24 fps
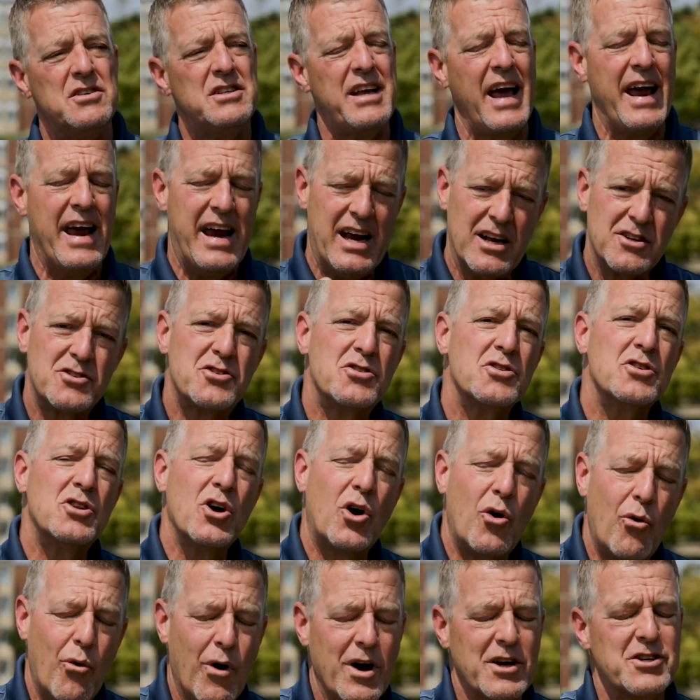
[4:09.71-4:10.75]
to answer
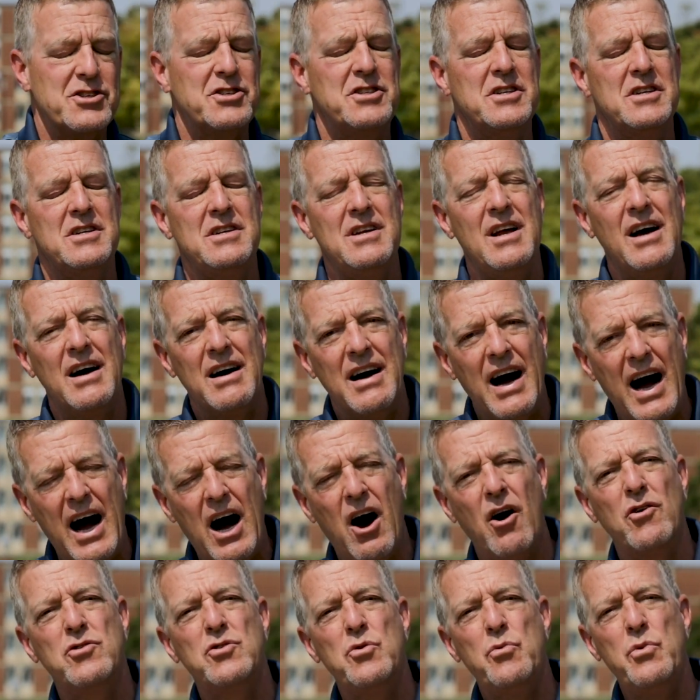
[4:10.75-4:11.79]
the question,
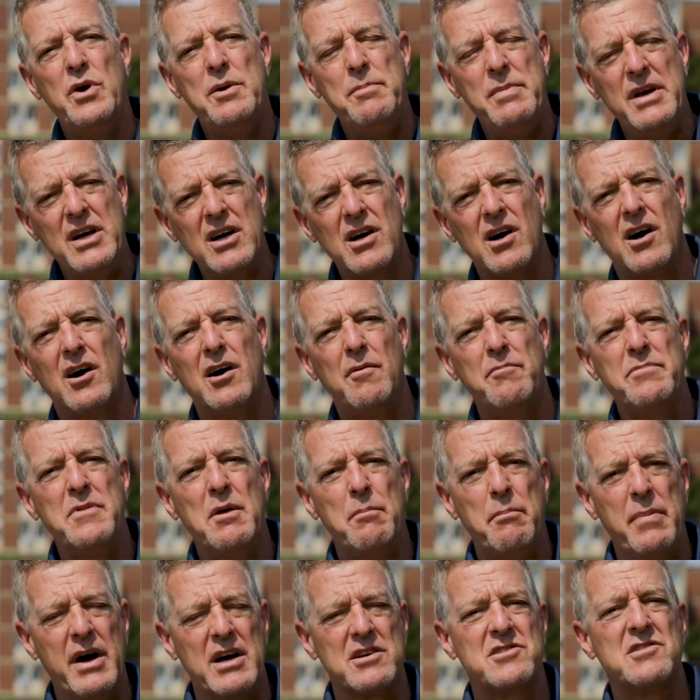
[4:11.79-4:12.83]
how do we become
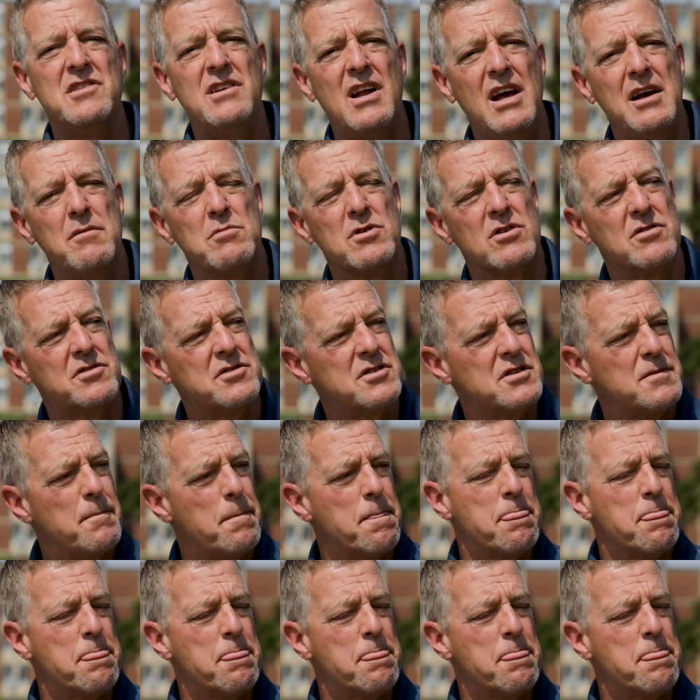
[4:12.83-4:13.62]
the best neighbors?